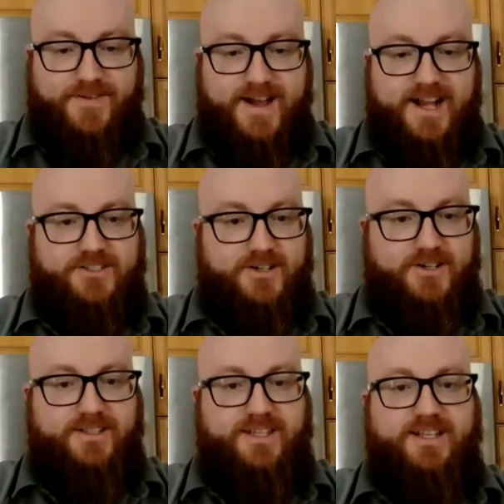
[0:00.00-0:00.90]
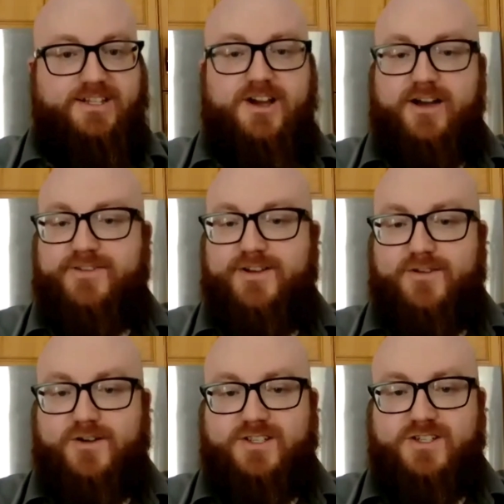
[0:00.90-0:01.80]
an X factor in the
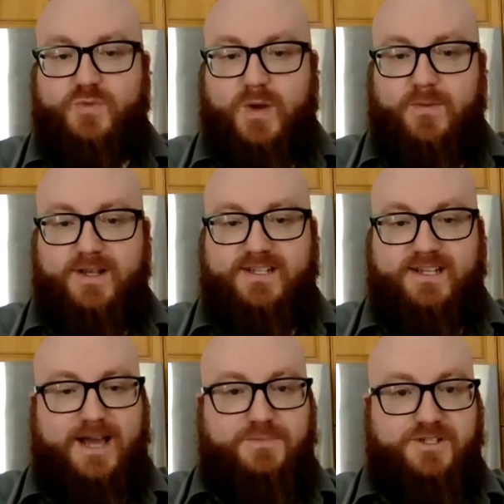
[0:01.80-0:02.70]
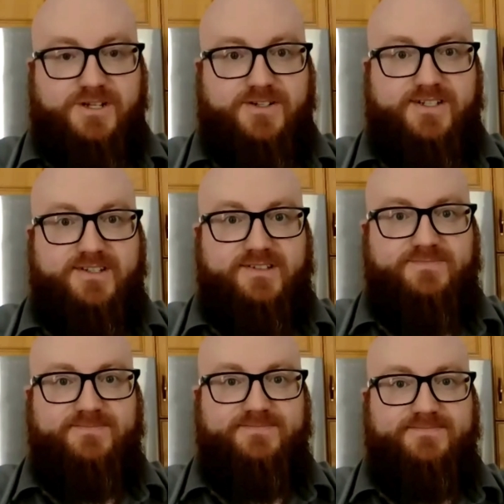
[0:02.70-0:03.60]
Dauphin versus Waywayseecappo series.